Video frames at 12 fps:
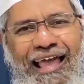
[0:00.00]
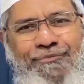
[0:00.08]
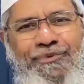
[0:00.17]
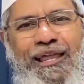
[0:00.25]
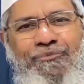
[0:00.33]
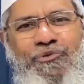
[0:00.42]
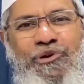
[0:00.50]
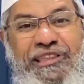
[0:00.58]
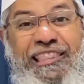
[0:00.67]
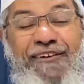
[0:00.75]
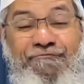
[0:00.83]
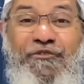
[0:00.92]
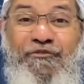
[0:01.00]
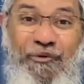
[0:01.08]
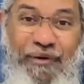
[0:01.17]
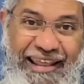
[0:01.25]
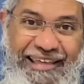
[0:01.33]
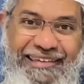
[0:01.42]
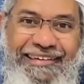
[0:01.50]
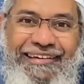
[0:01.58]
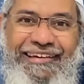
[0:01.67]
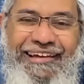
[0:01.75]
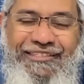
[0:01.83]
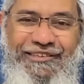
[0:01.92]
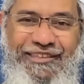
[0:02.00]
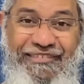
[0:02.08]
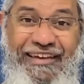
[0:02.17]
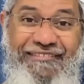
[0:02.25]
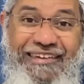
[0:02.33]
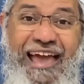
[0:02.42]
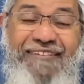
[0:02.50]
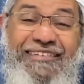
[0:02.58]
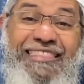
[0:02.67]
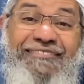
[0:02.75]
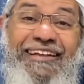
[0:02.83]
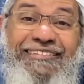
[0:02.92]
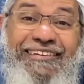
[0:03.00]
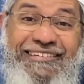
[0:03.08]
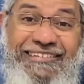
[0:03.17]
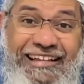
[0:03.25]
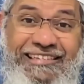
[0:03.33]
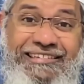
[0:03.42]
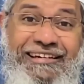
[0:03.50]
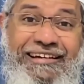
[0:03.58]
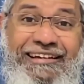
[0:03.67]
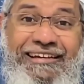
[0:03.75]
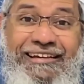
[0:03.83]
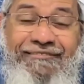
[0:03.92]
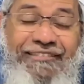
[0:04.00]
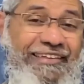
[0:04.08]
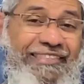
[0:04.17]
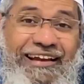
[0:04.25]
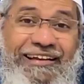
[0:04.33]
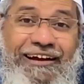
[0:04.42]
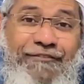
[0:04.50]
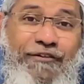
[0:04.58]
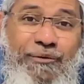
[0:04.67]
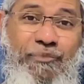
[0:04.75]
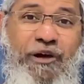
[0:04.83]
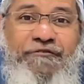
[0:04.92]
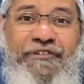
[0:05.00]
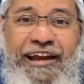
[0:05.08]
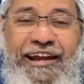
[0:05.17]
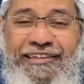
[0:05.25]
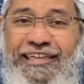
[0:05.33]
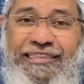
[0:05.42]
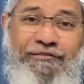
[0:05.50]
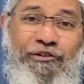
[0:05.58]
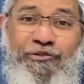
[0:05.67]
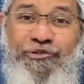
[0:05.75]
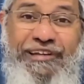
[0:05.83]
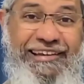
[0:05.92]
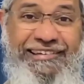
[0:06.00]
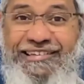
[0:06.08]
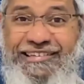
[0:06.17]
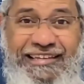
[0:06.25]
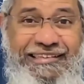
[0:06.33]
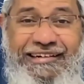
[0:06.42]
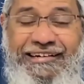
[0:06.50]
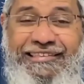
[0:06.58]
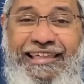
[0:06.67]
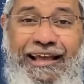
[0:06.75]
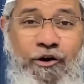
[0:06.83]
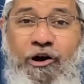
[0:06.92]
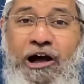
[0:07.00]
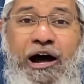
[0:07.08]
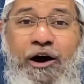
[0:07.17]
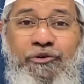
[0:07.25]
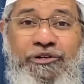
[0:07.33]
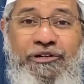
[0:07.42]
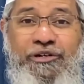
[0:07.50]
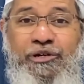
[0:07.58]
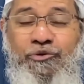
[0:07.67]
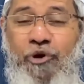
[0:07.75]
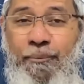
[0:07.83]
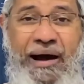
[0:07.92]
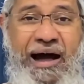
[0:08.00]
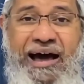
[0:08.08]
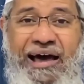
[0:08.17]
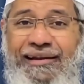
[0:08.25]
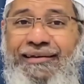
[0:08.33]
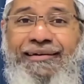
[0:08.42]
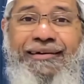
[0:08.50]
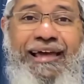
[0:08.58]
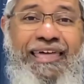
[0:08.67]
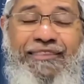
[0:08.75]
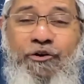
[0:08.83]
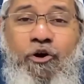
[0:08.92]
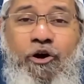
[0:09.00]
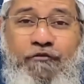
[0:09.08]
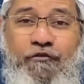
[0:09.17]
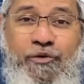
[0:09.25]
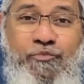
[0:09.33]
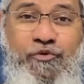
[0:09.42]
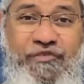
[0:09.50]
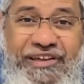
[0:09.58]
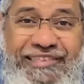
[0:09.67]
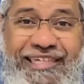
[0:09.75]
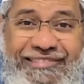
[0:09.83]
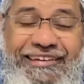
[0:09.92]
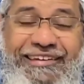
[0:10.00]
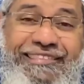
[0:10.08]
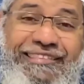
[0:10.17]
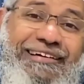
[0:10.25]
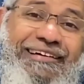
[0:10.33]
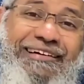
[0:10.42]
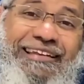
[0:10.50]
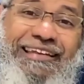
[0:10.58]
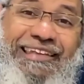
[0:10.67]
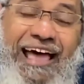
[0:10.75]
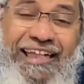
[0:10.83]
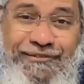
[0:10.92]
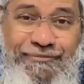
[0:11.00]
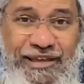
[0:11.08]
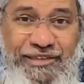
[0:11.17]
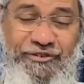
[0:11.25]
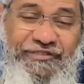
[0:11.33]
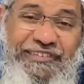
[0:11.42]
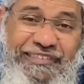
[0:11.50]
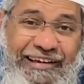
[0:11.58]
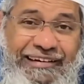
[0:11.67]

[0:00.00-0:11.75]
LBW is love before wedding. So the way we have in the Western culture, where there are girlfriend, boyfriend, and they want to test each other, they go out to a park, and they go out for a movie, they sit in the last bench of the